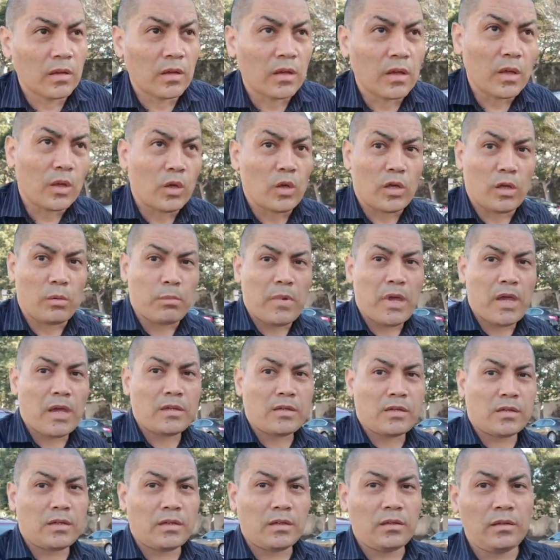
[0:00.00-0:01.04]

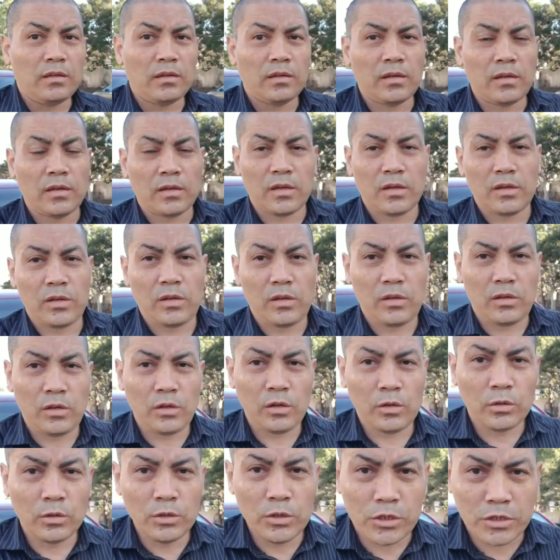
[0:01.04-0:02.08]
imagine you
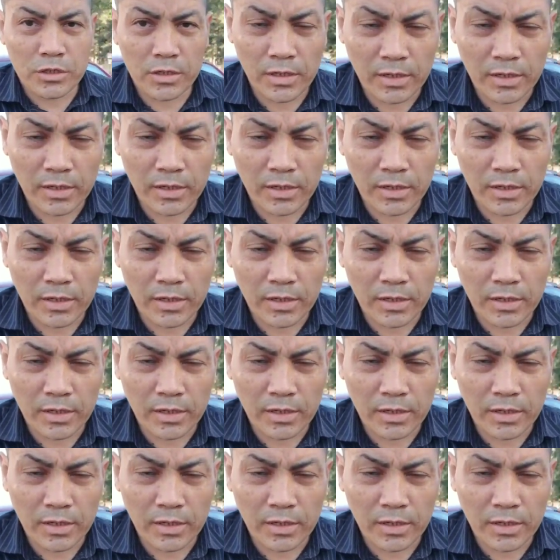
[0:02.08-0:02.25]
don't check